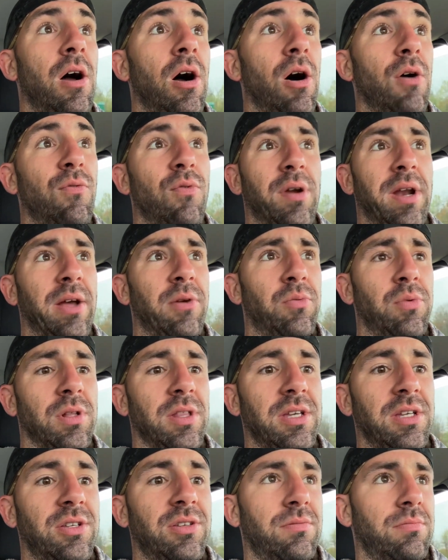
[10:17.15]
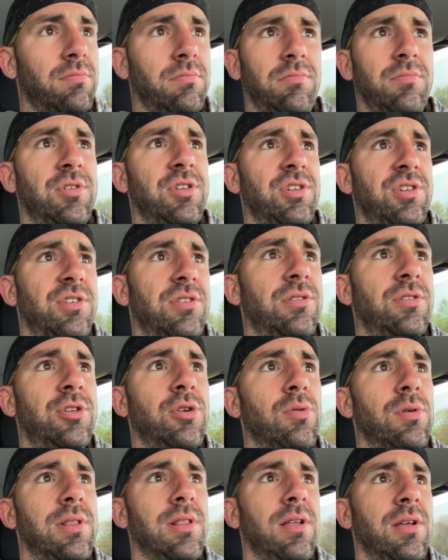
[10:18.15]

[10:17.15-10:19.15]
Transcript: of what I really just do